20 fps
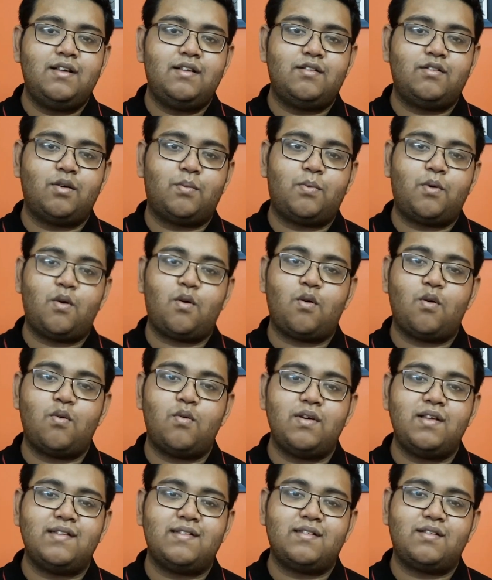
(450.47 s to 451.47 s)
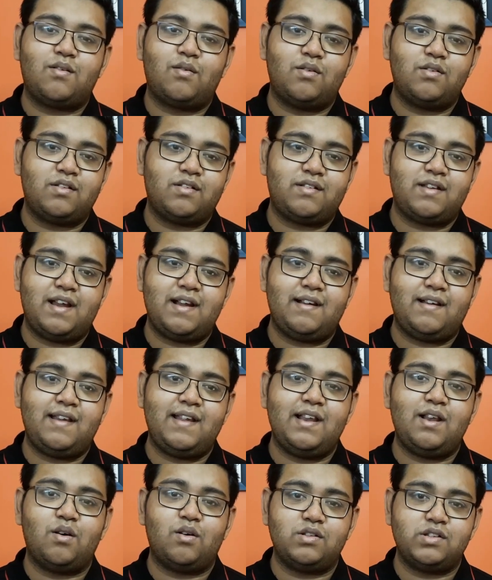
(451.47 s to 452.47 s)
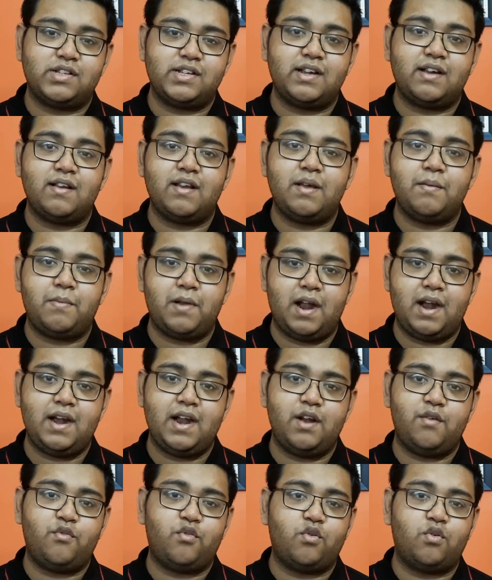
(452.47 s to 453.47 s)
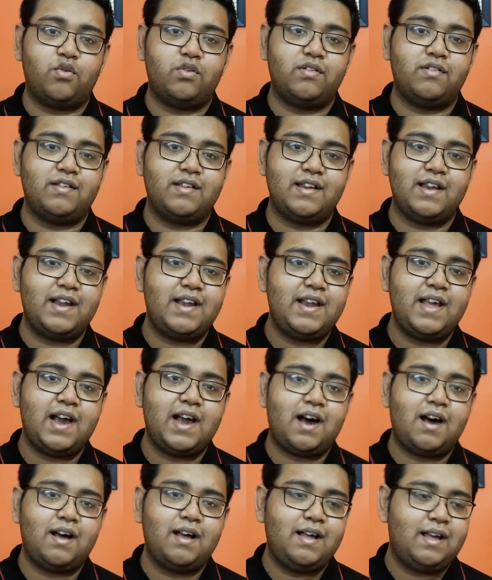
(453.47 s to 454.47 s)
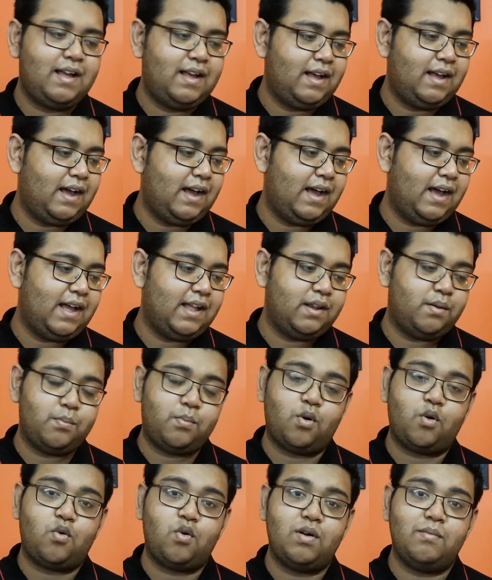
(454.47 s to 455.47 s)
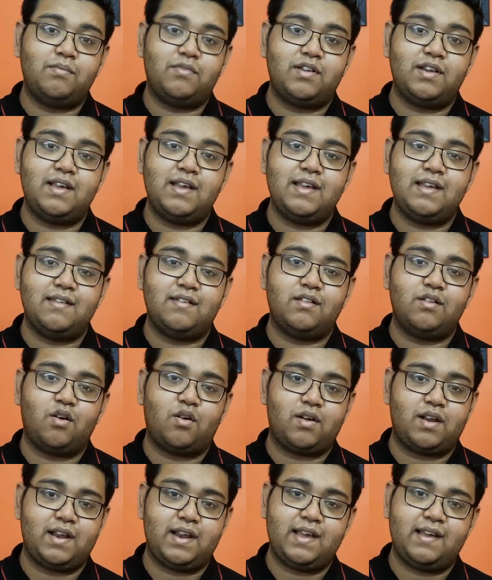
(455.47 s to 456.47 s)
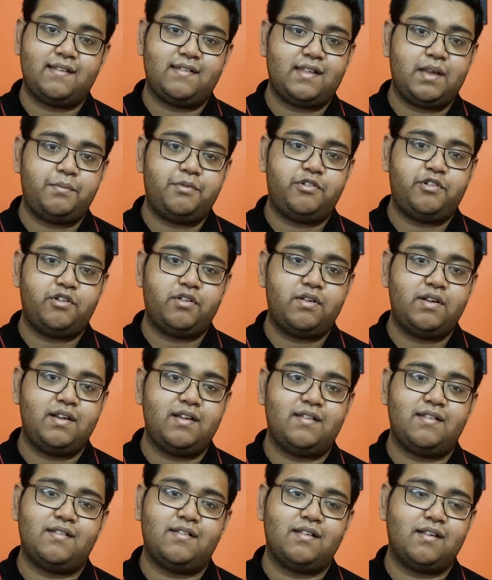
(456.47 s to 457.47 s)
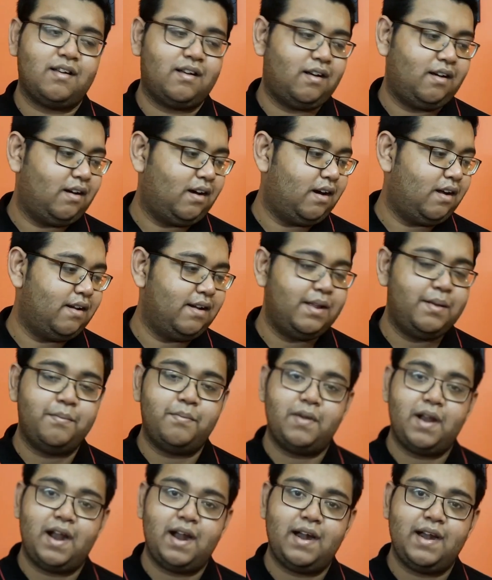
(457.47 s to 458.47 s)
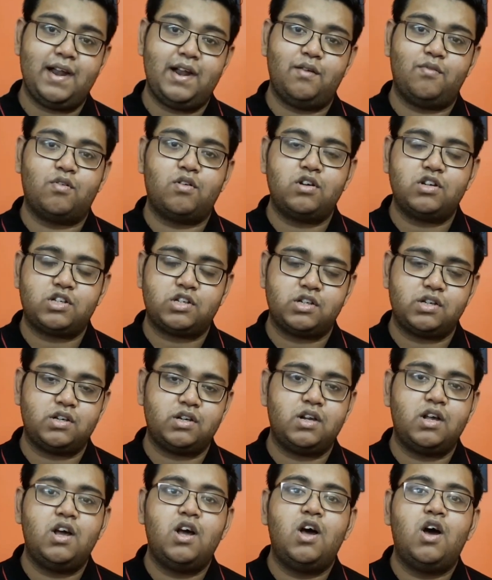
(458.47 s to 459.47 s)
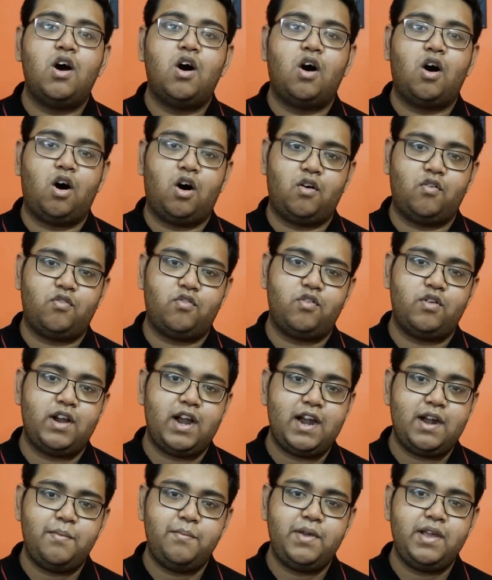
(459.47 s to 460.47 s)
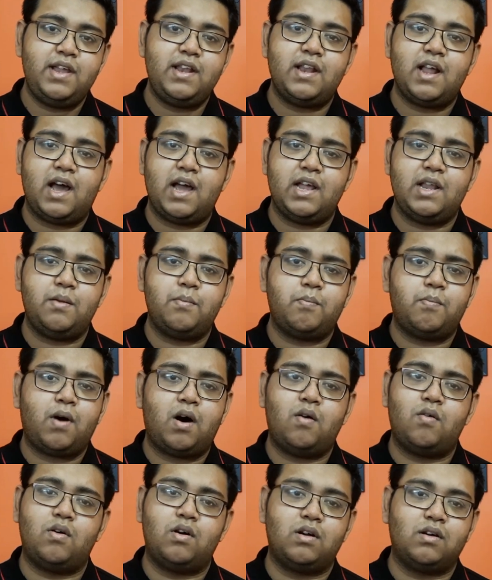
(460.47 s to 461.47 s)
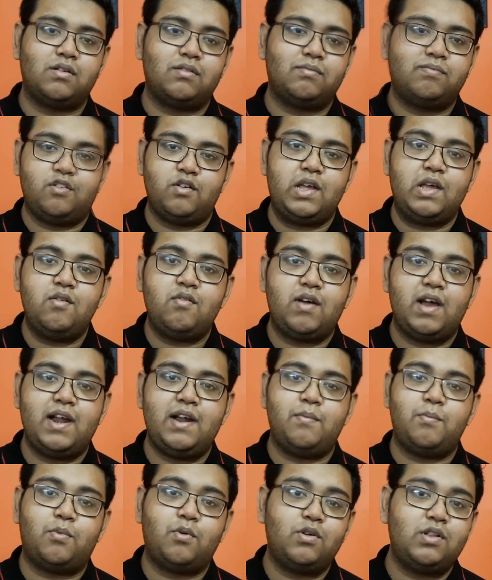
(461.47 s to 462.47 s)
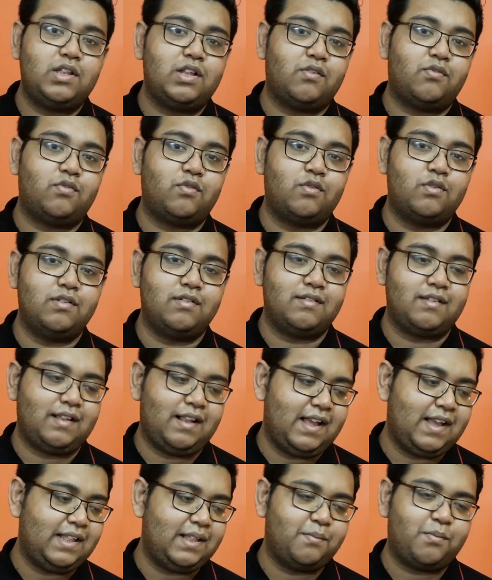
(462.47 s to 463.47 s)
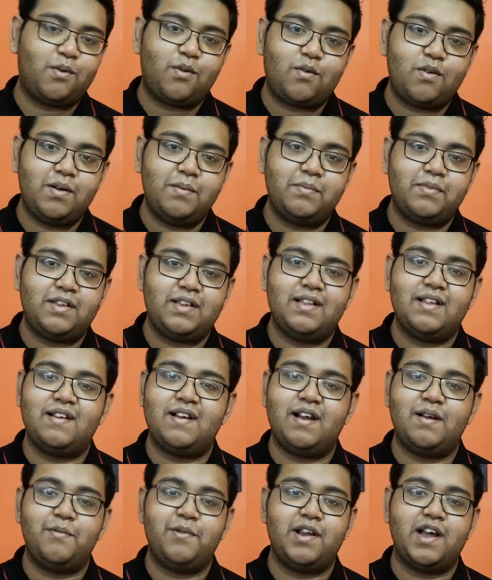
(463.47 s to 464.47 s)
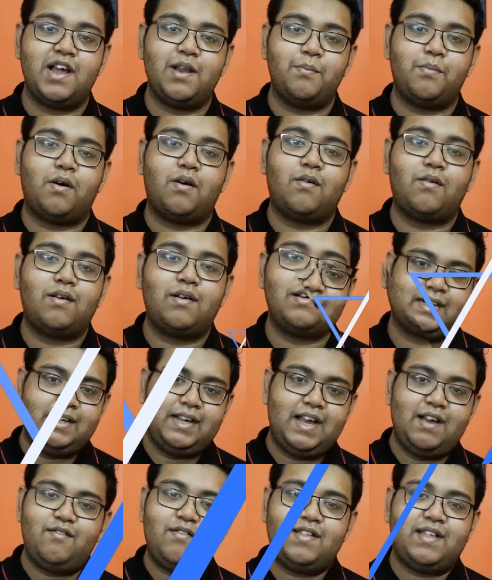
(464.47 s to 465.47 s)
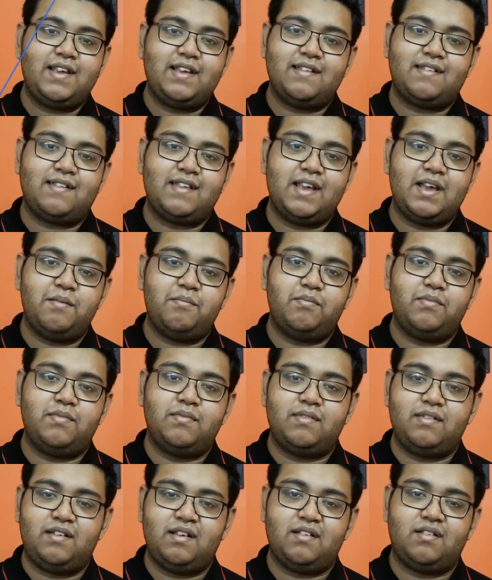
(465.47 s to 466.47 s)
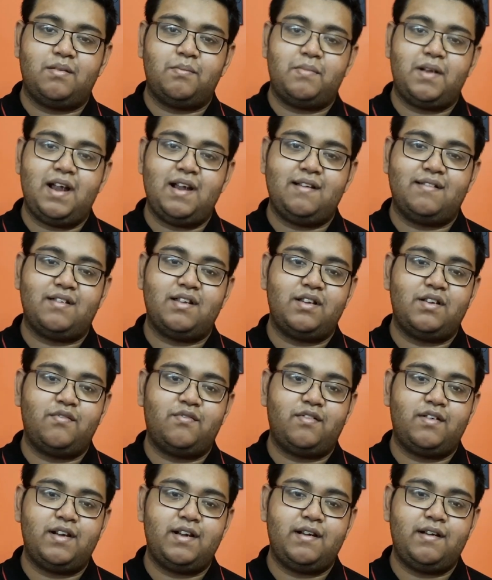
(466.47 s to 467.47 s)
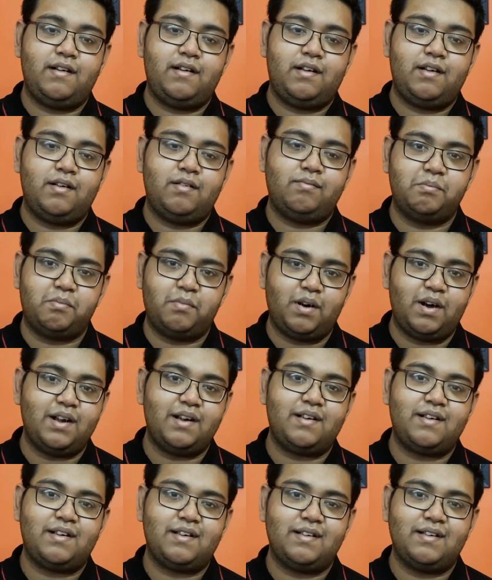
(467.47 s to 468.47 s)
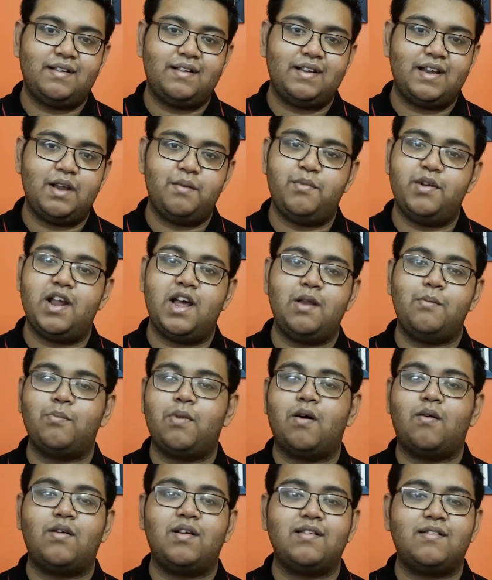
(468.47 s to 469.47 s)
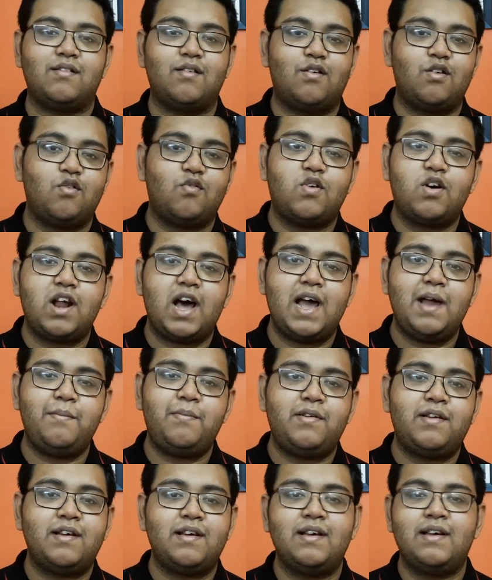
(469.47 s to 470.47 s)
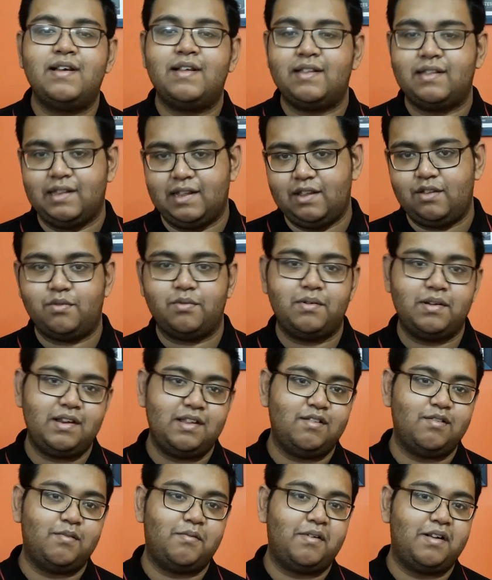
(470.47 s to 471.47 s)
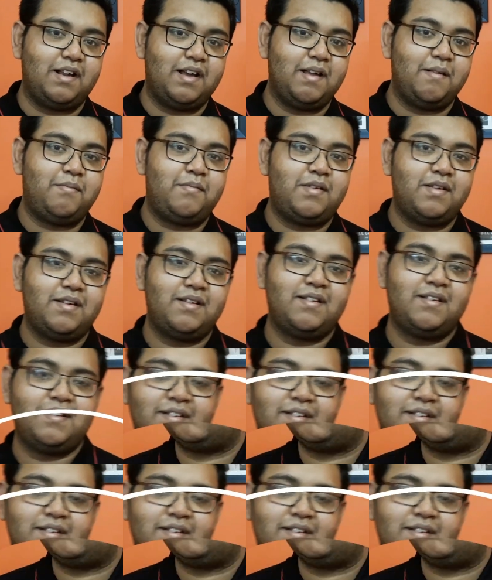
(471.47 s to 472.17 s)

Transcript: So Poco is constantly launching rebranded phones in India, and Poco M3 is not an exception. It's a rebranded version of Redmi 9 Power. So you get both the phones, like the Poco M3, the Redmi 9 Power, everything is same, just the brands are different. But Redmi 9 Power is not overhyped, this one is overhyped.